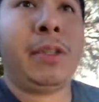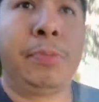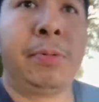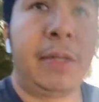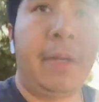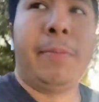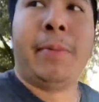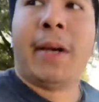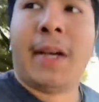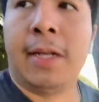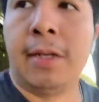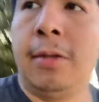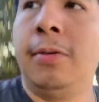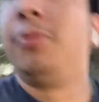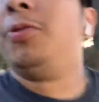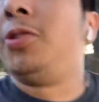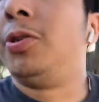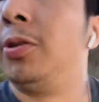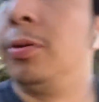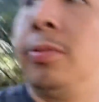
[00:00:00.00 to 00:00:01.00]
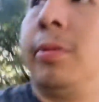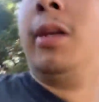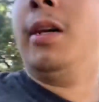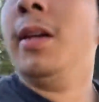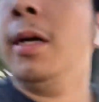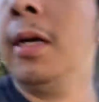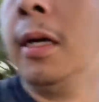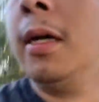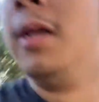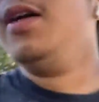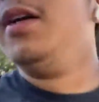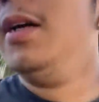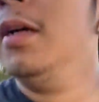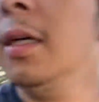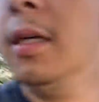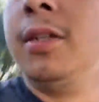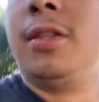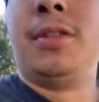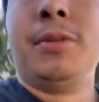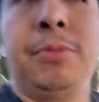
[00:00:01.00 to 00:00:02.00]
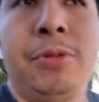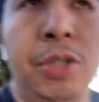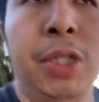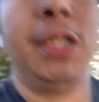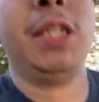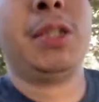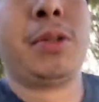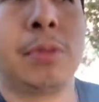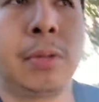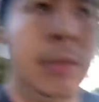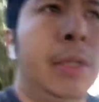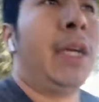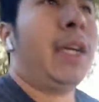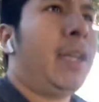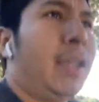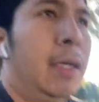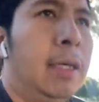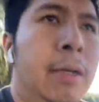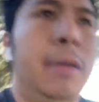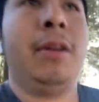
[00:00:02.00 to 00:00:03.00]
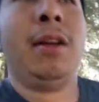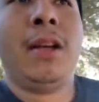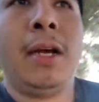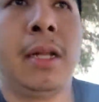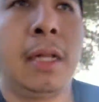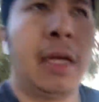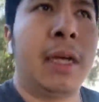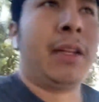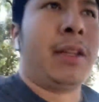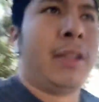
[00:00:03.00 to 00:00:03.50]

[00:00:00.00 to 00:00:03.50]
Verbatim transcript: pretty bad, no joke. Some trees were down, like